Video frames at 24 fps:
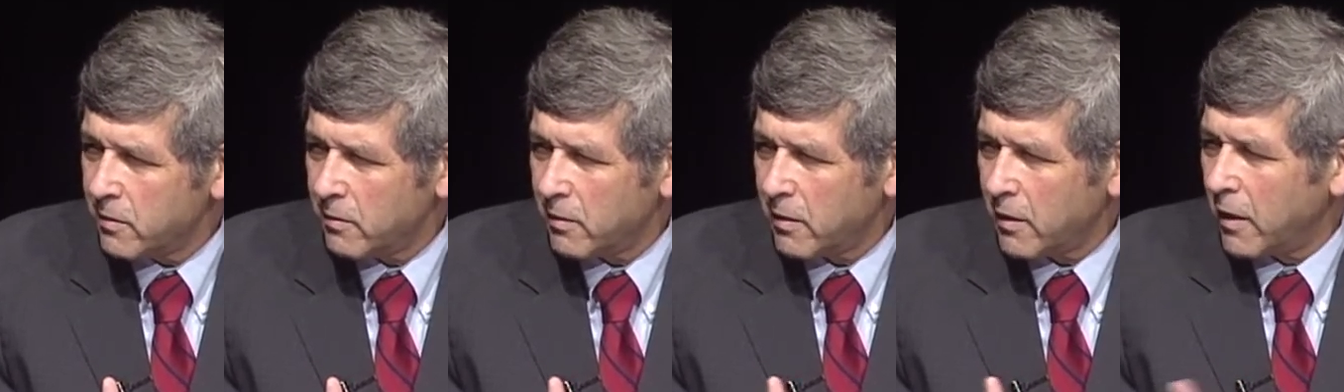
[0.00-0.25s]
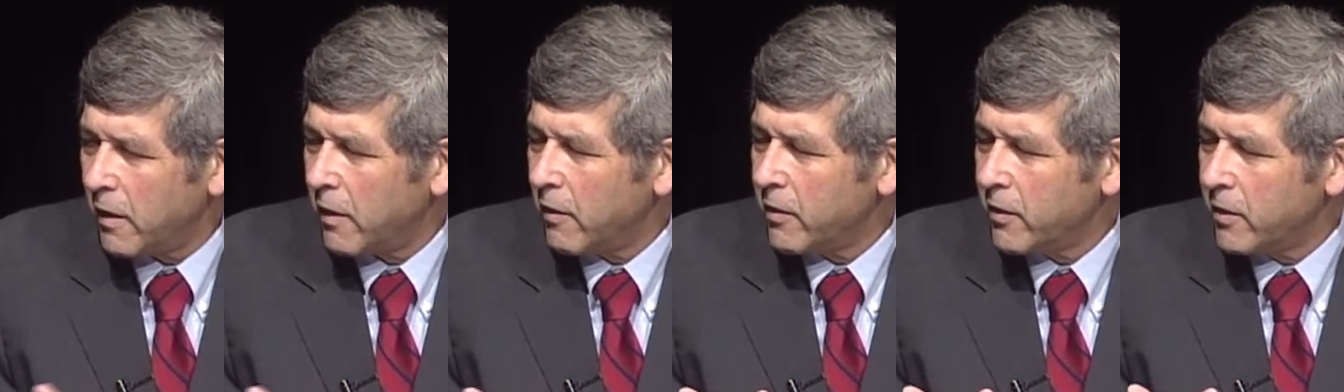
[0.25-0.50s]

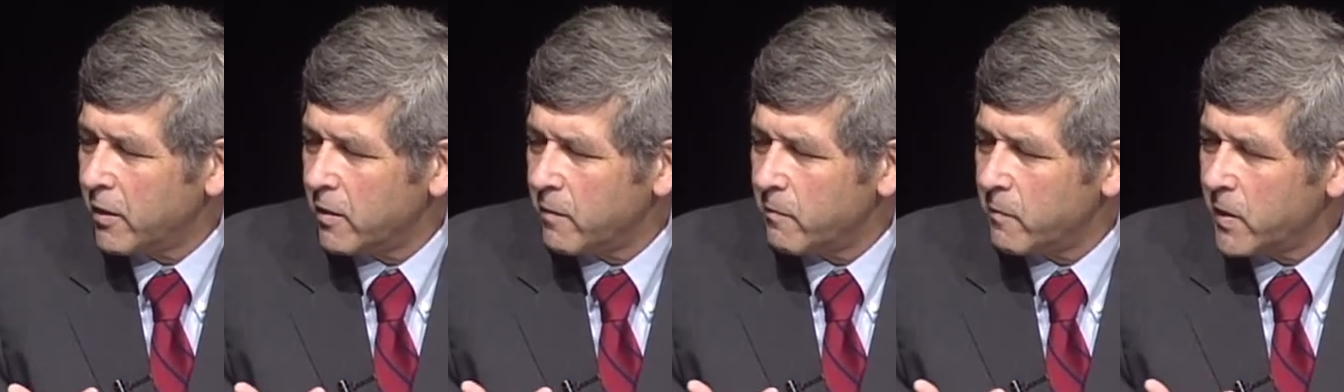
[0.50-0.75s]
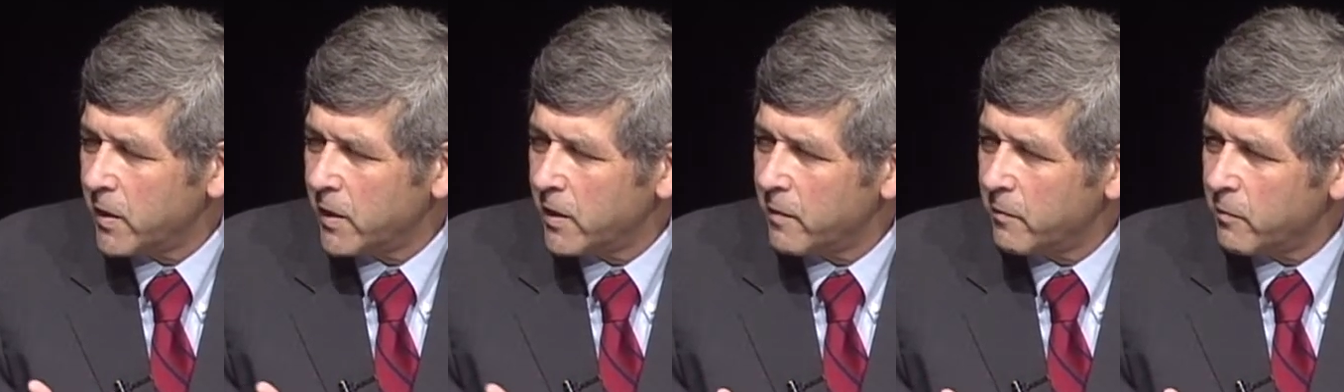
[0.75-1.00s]
How are you going to
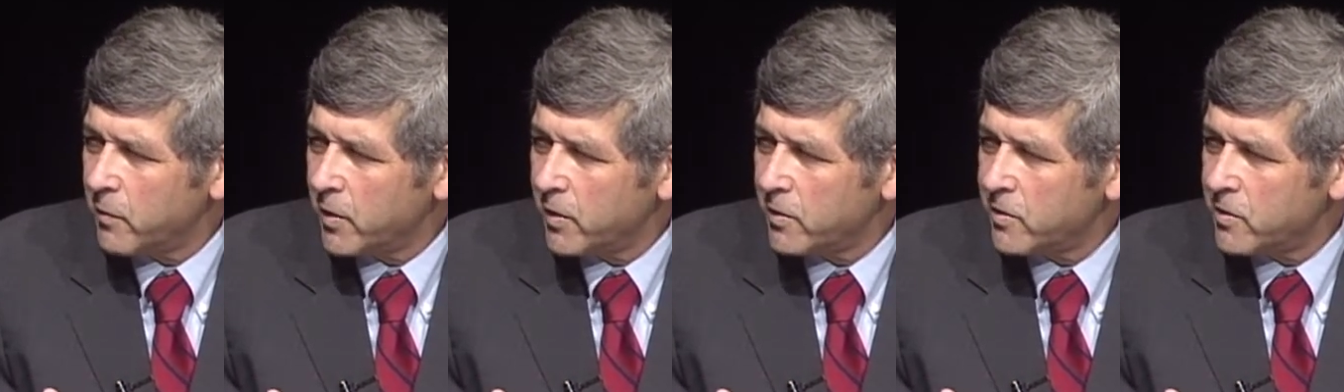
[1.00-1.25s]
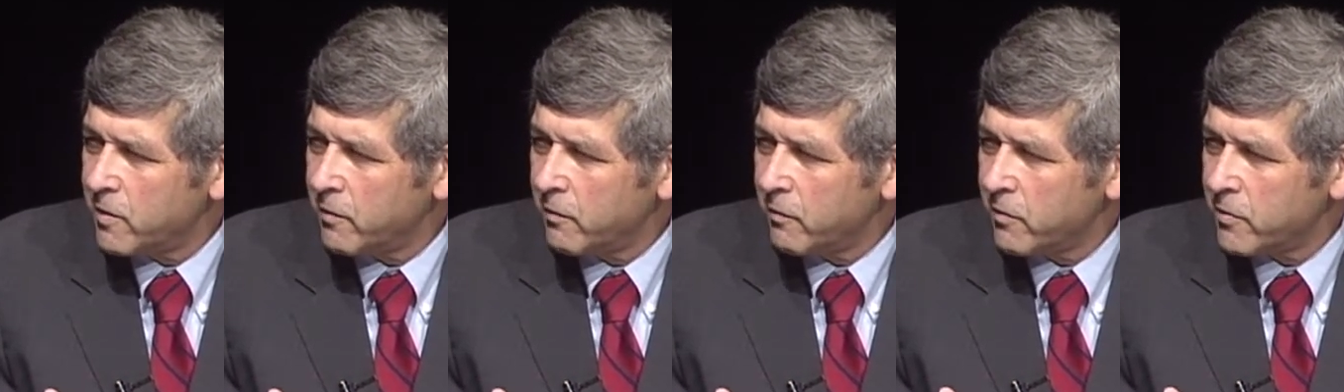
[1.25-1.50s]
make up that
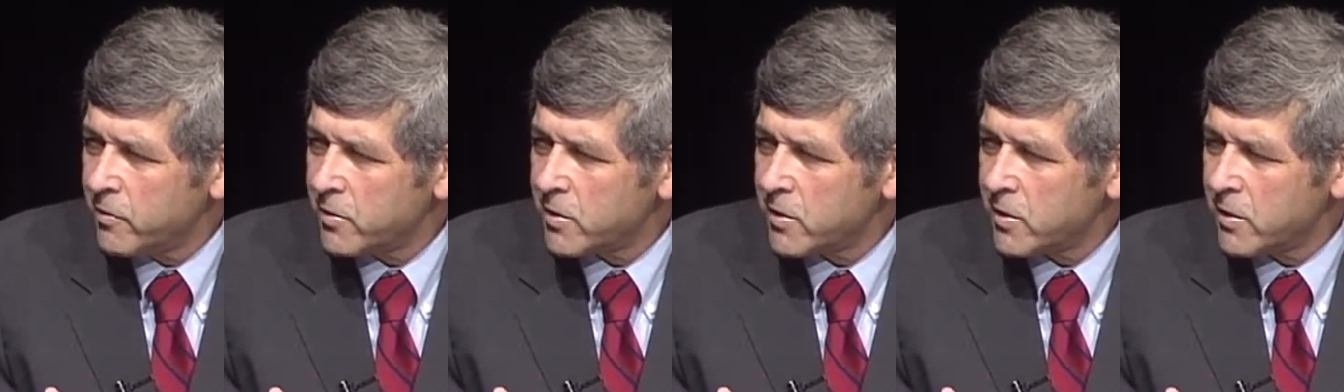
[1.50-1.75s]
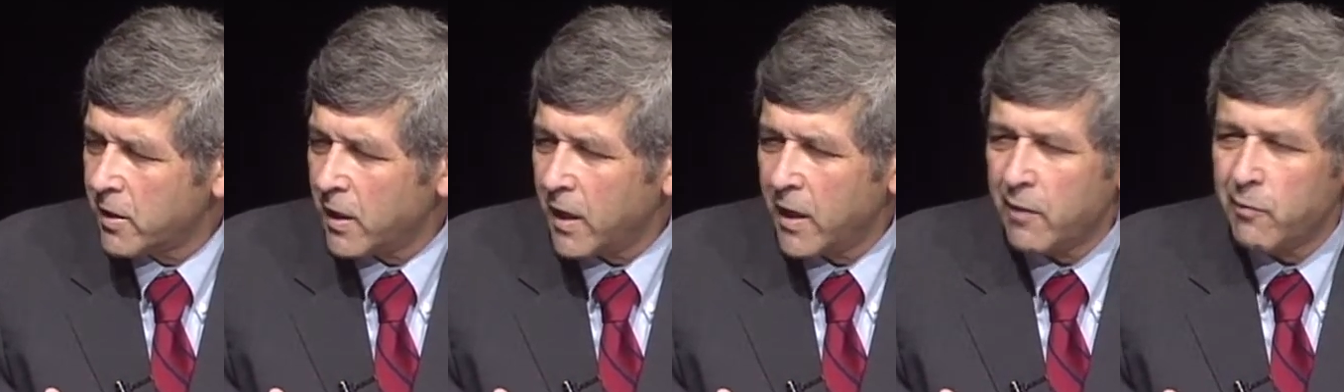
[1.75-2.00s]
difference?
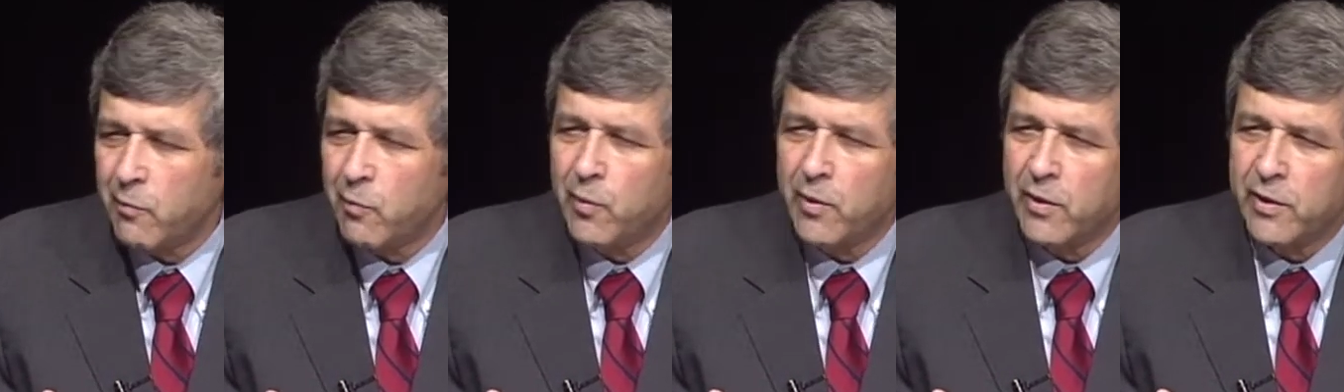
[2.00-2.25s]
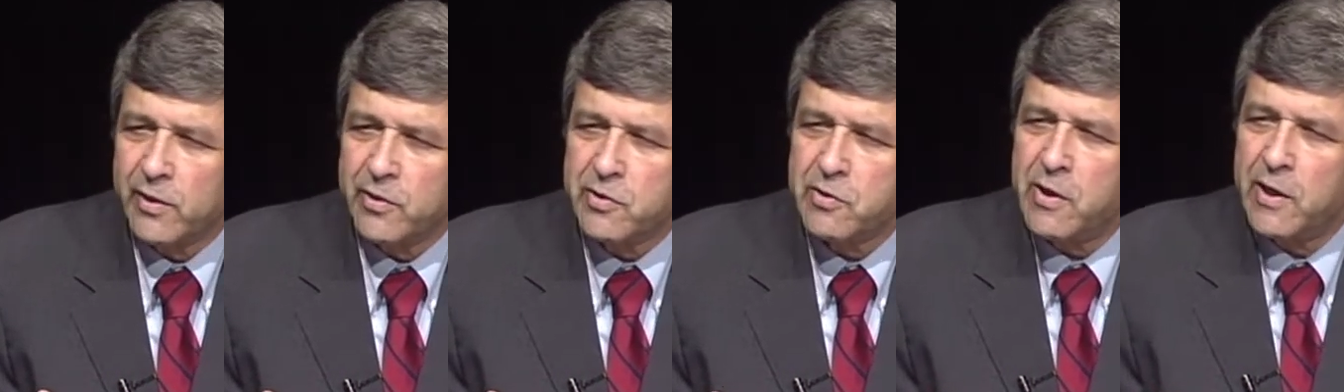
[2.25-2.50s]
You can't
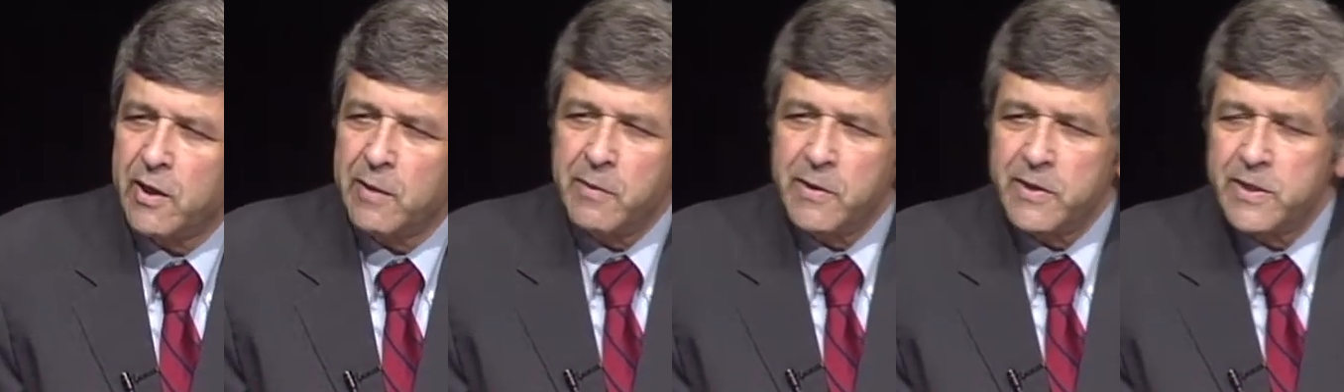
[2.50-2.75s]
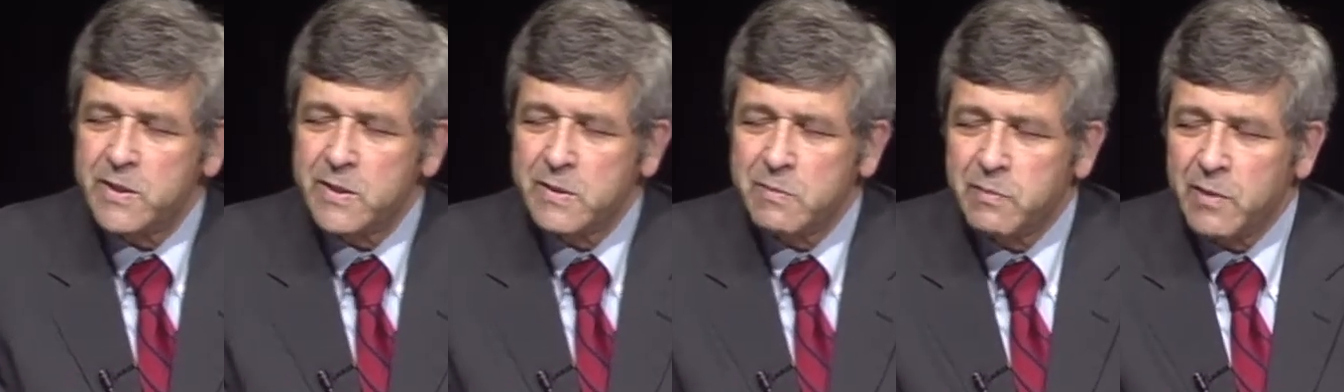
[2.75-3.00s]
really talk
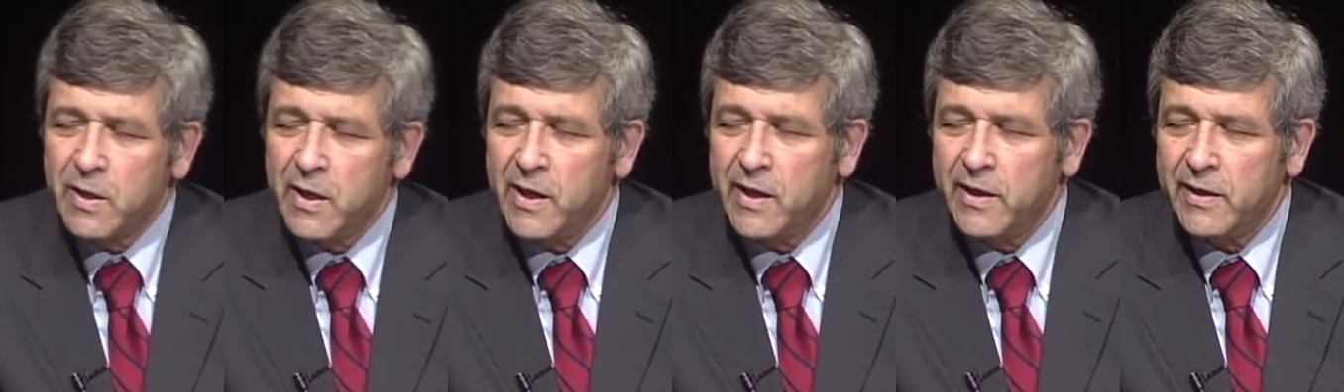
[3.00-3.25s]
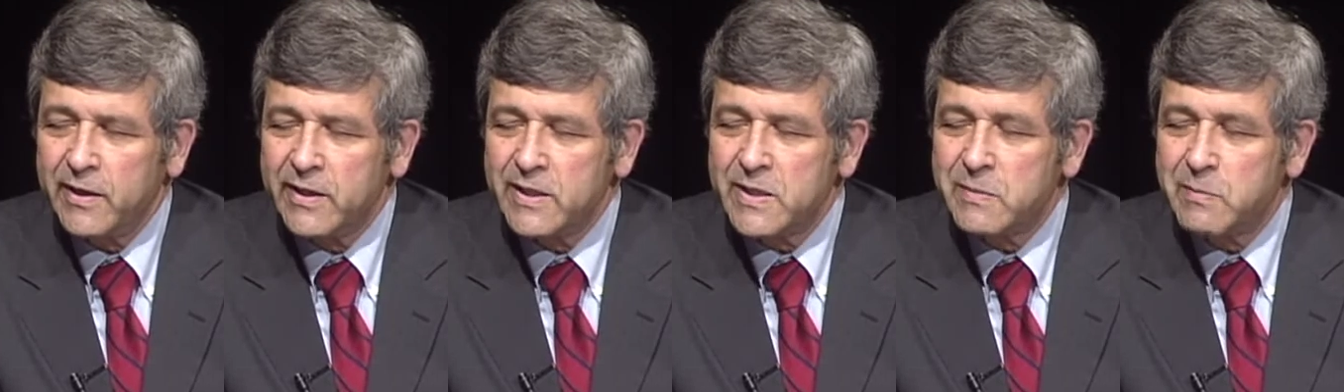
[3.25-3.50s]
about
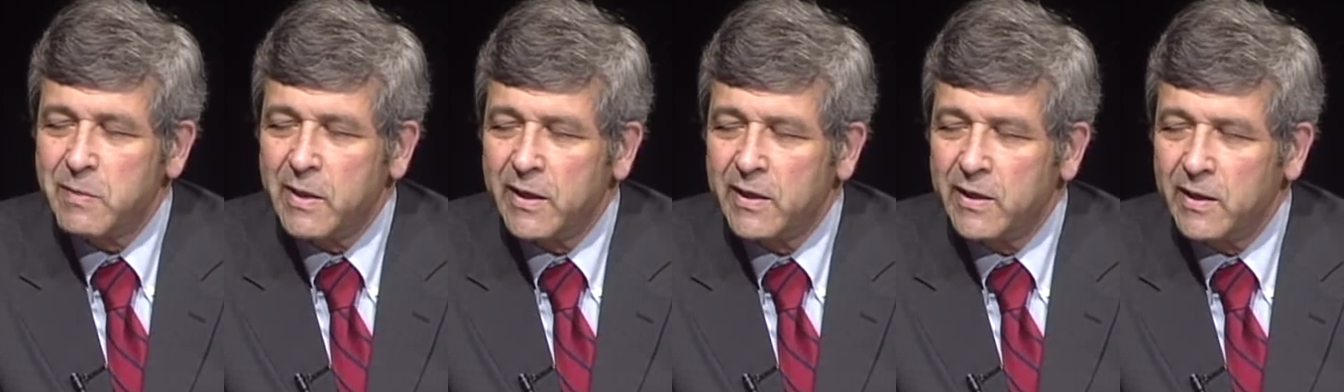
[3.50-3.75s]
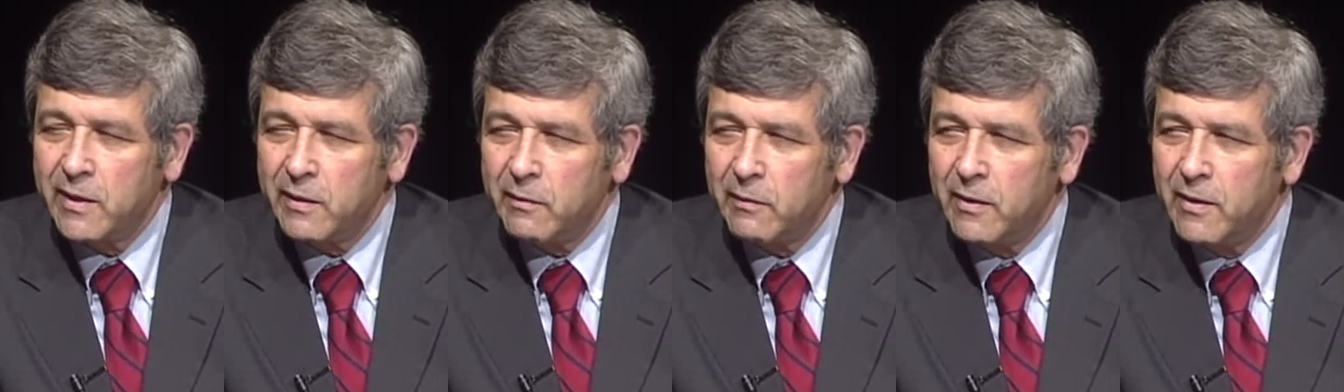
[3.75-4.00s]
cutting
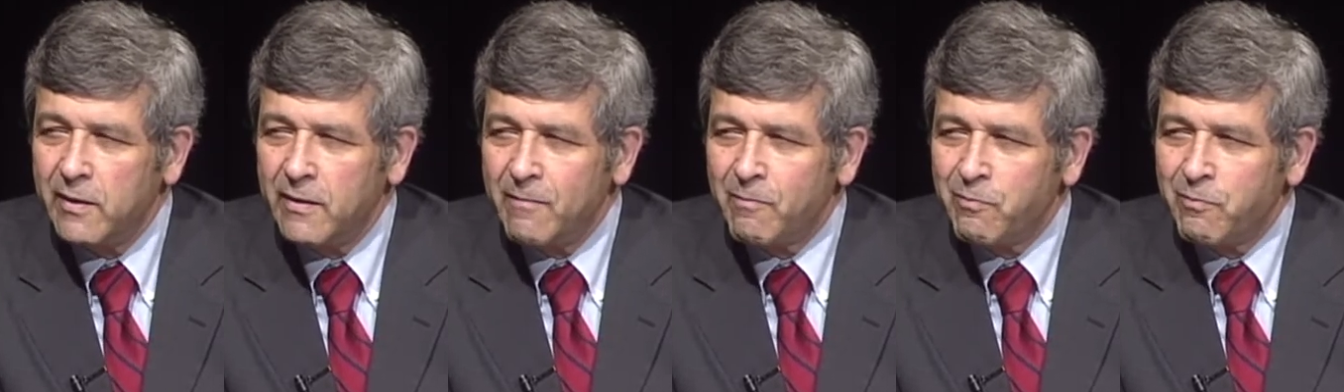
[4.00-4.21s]
spending